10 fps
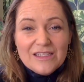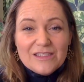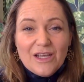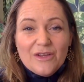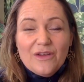
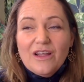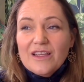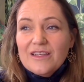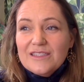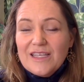So
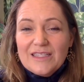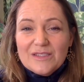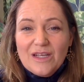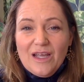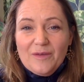like I said
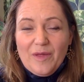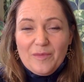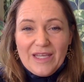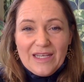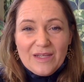at the
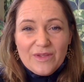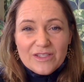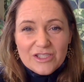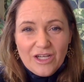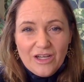beginning with
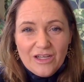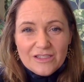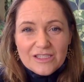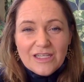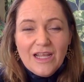a
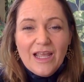church,